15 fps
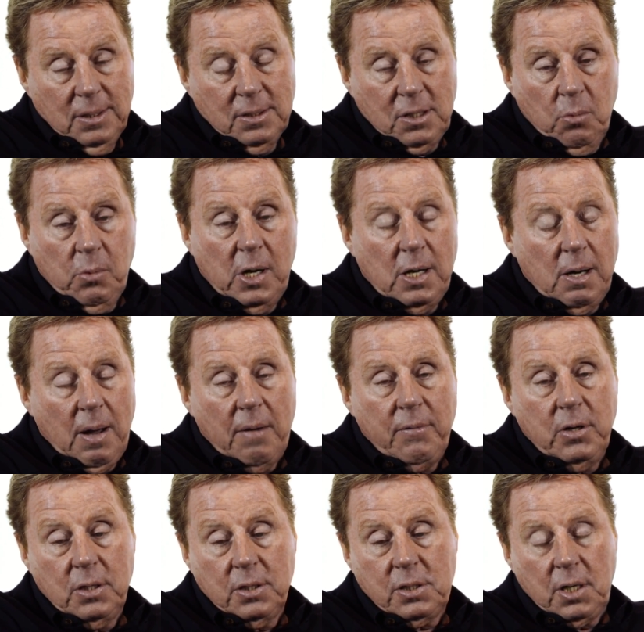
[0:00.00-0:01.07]
so we ended up
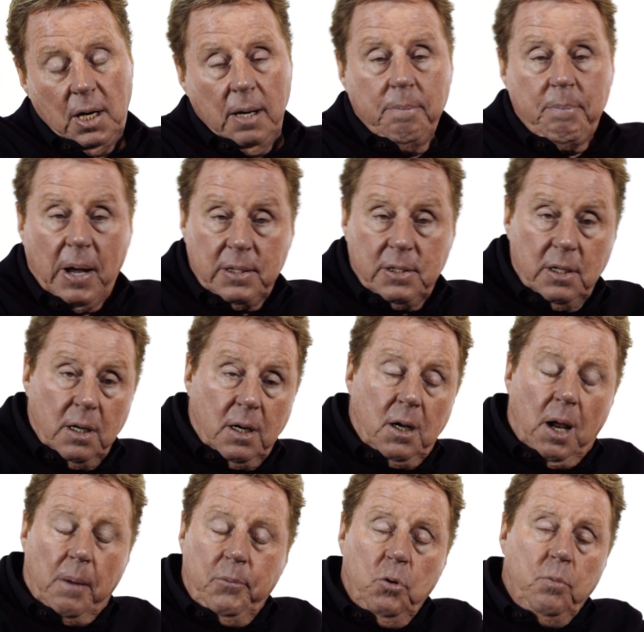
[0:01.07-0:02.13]
having to sell him back to the
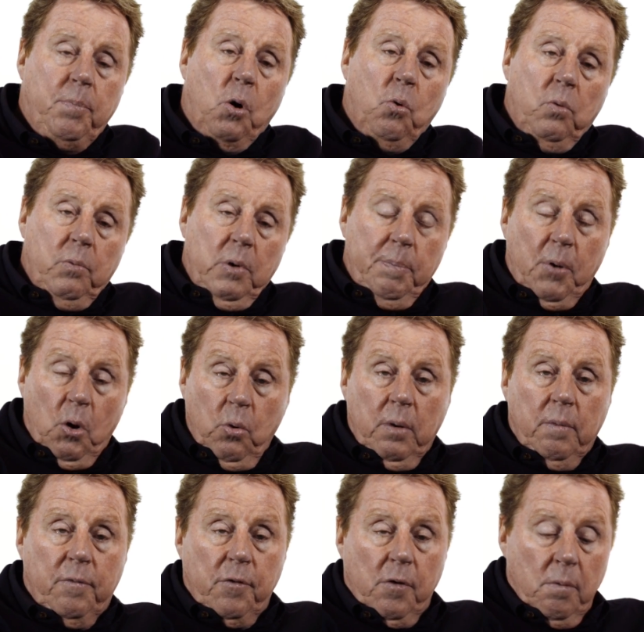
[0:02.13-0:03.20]
club we bought
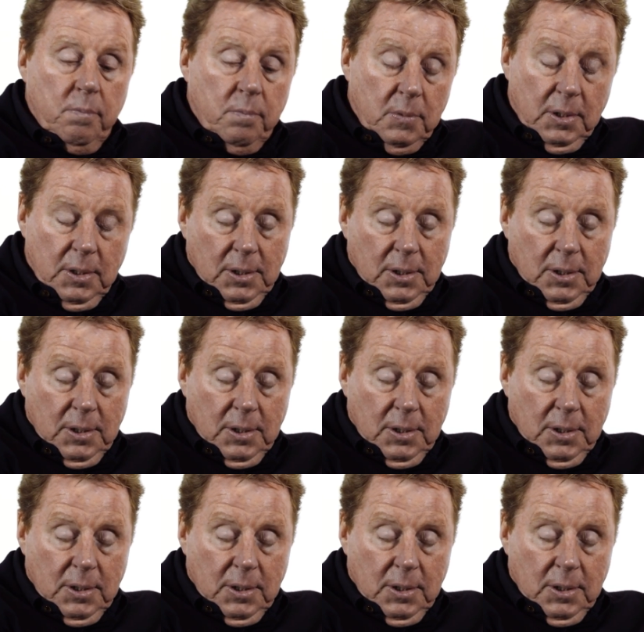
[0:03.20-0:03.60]
him from.